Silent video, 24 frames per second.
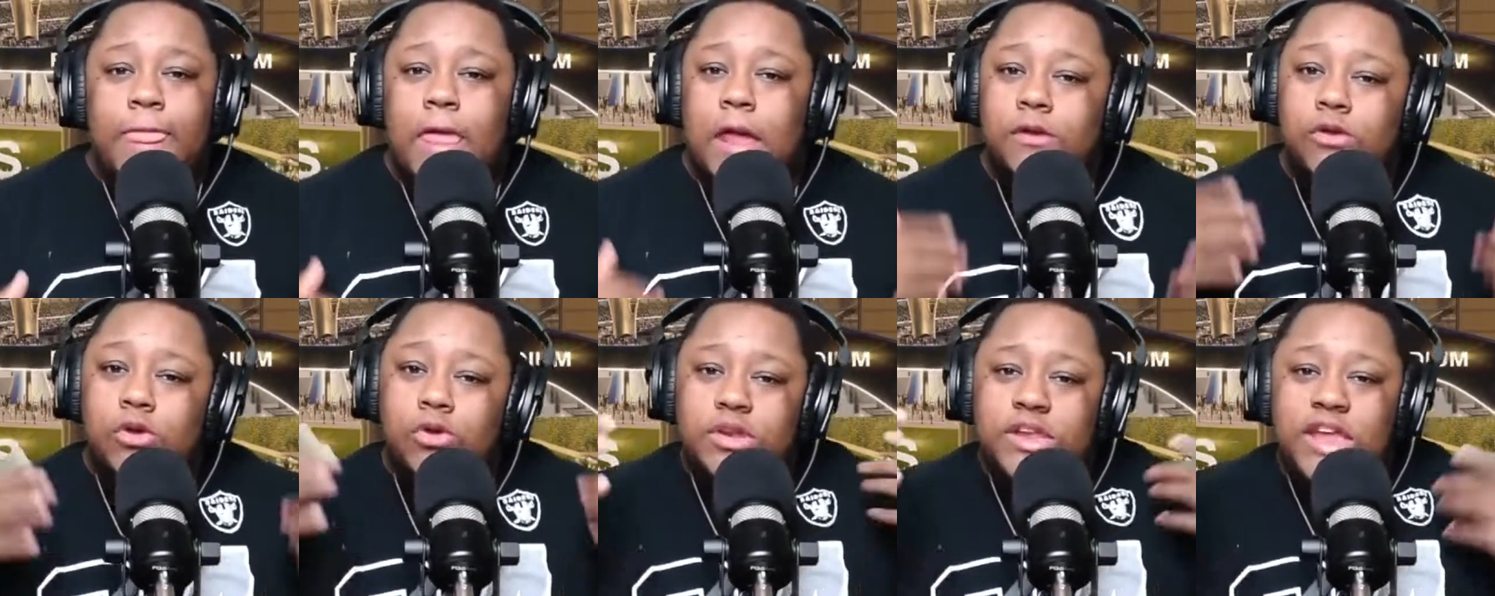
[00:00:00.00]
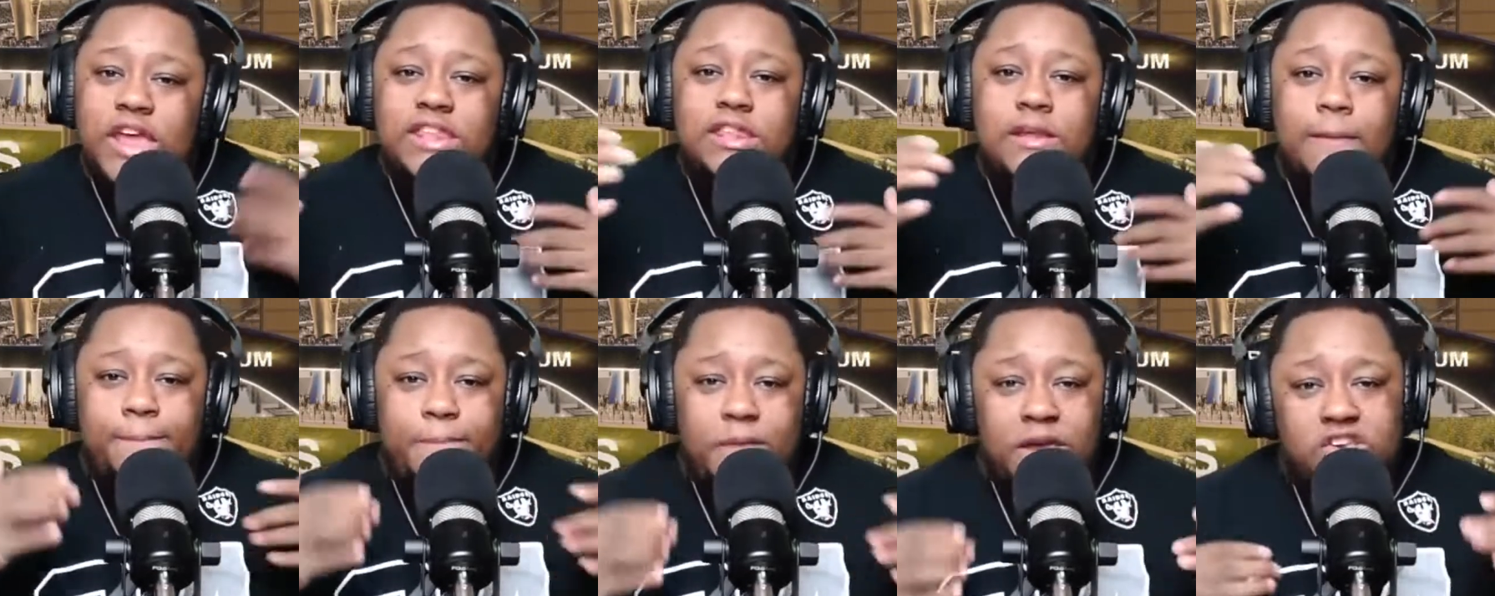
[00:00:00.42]
You need
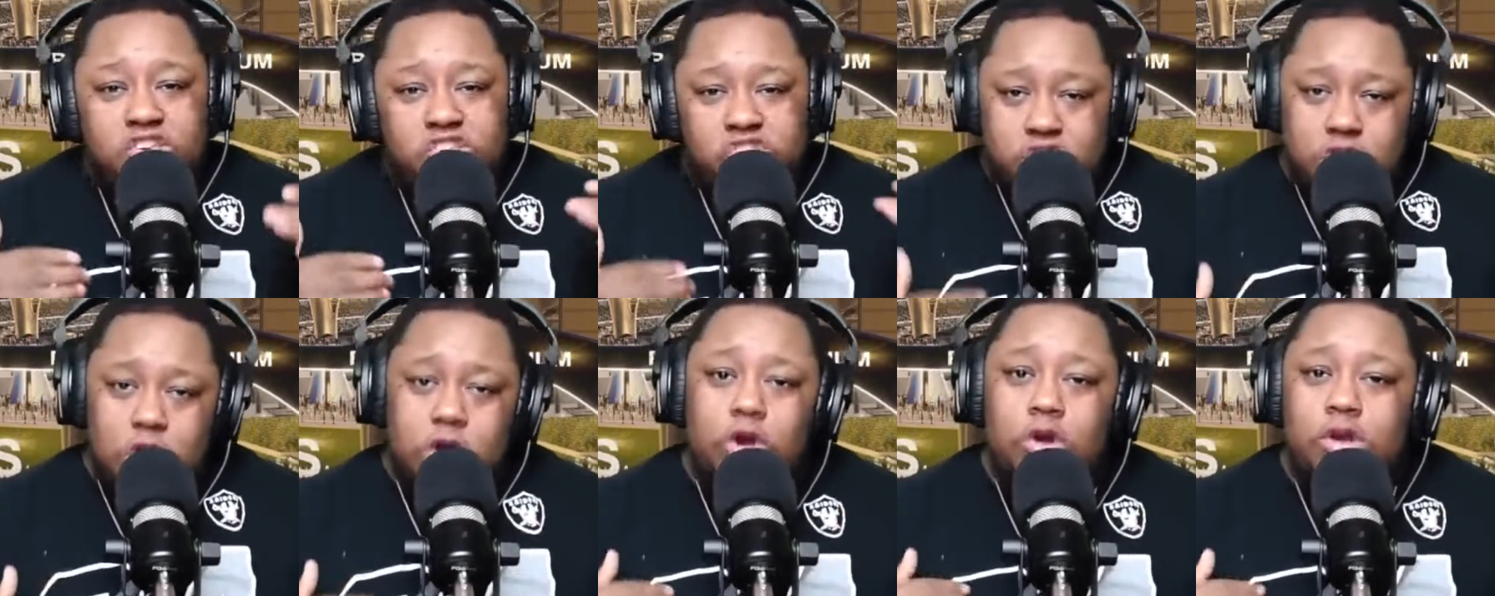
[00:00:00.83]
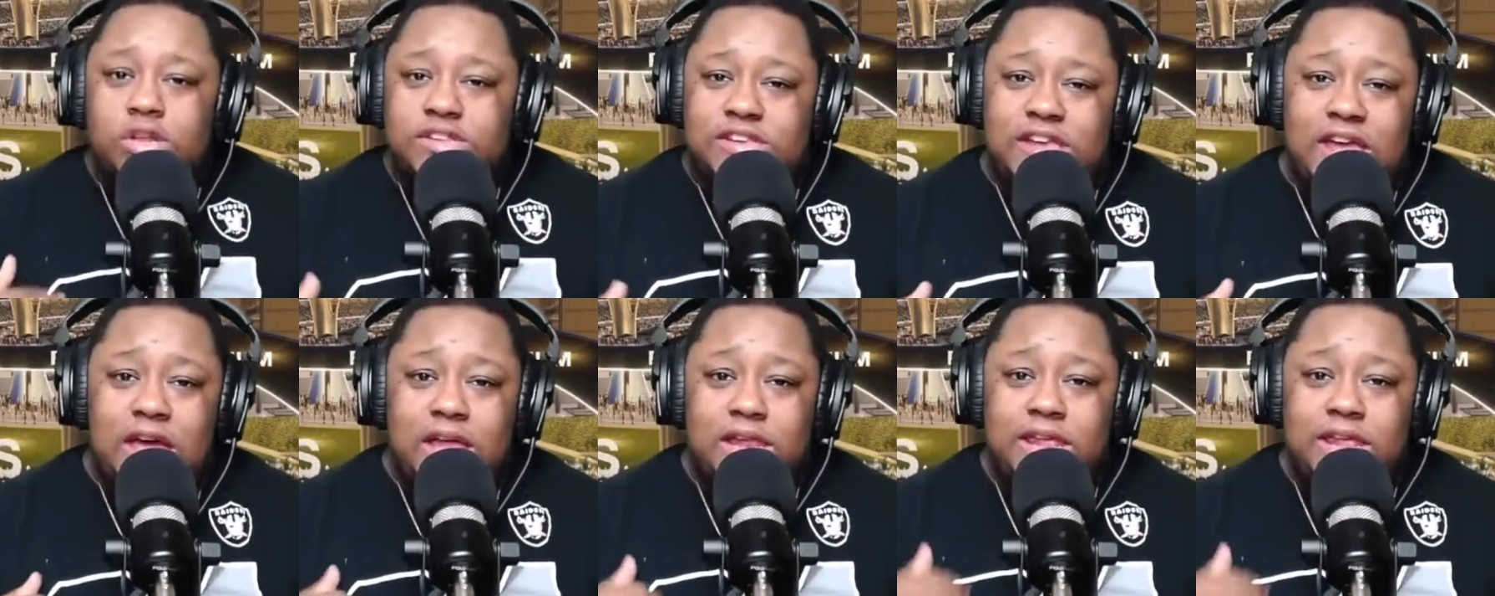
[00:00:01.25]
to mix younger
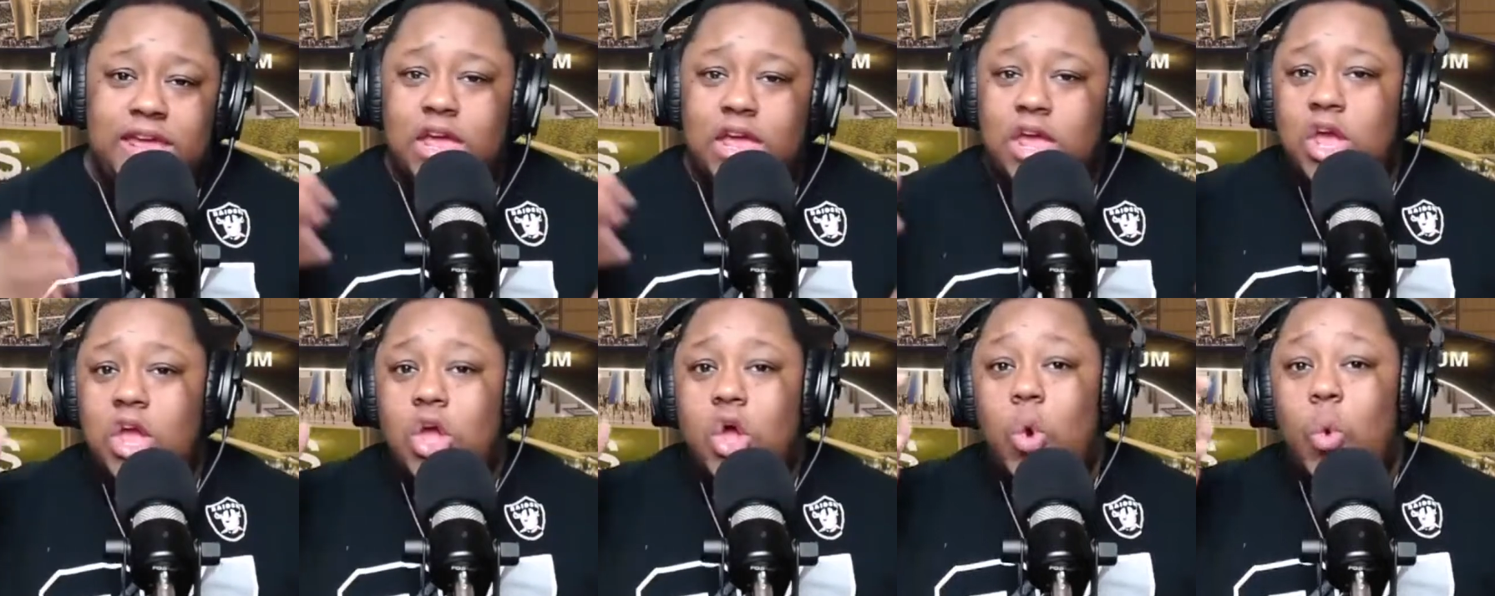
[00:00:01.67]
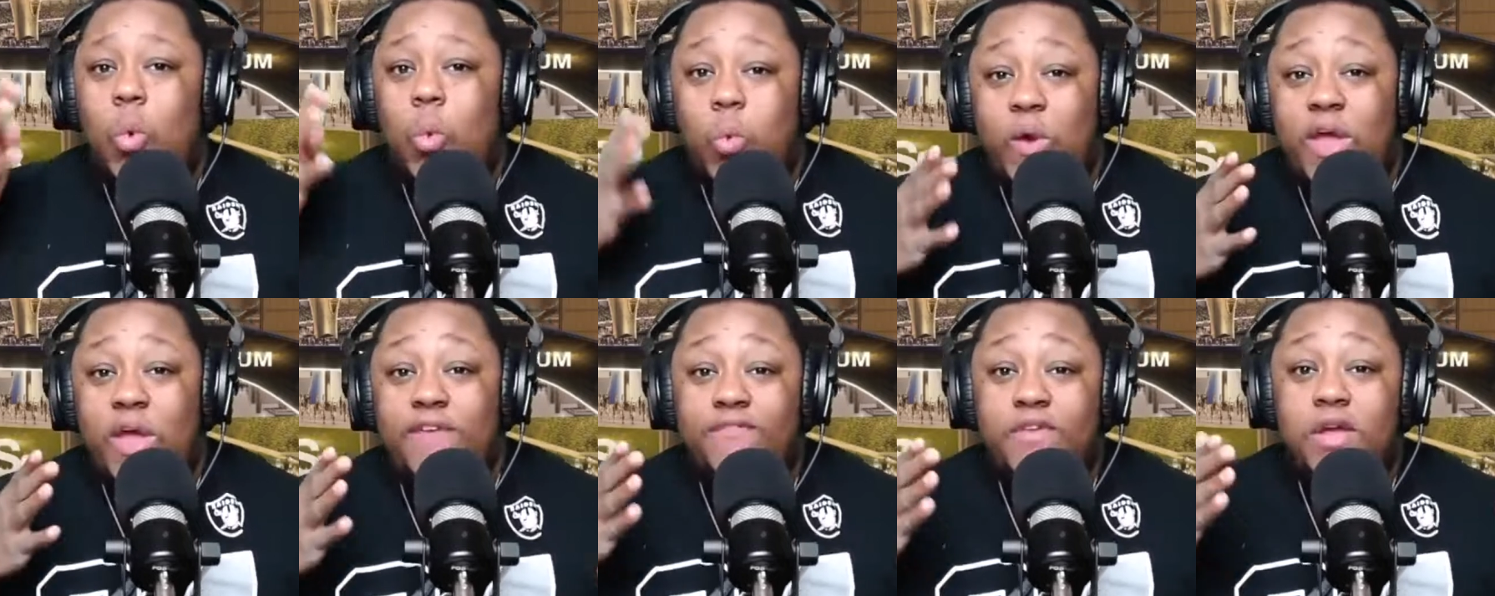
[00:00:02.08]
talent
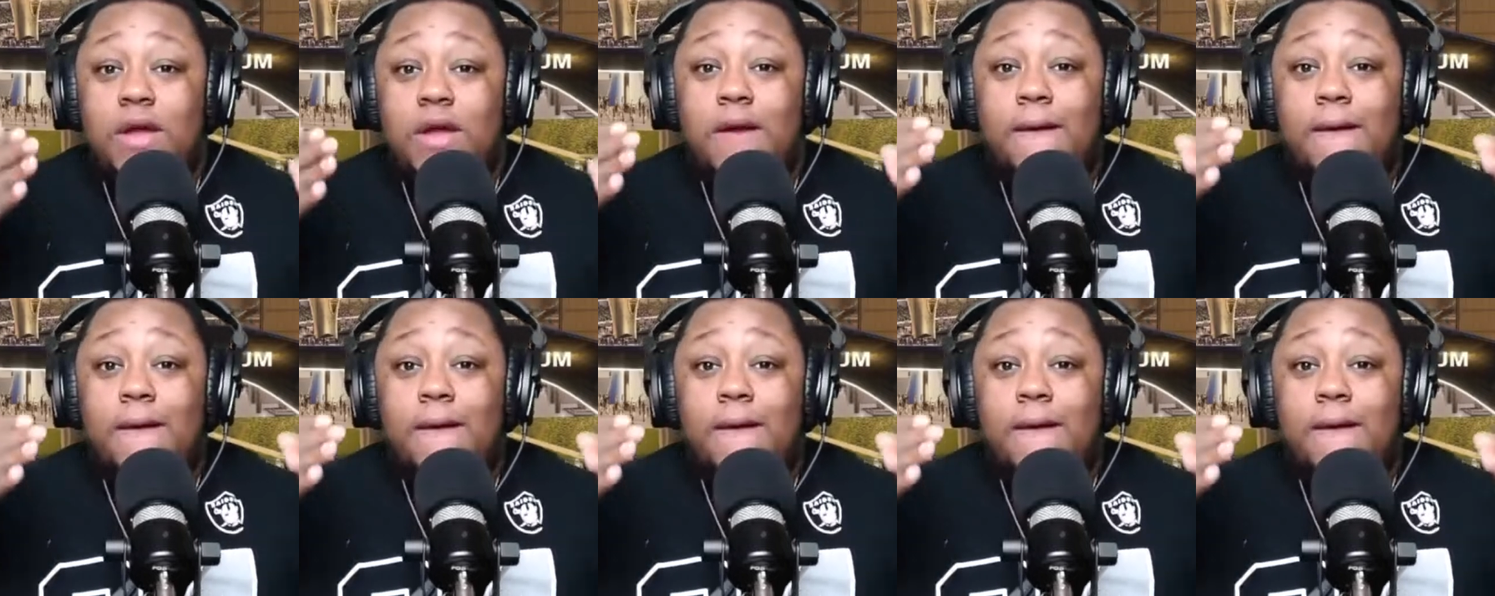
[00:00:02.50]
with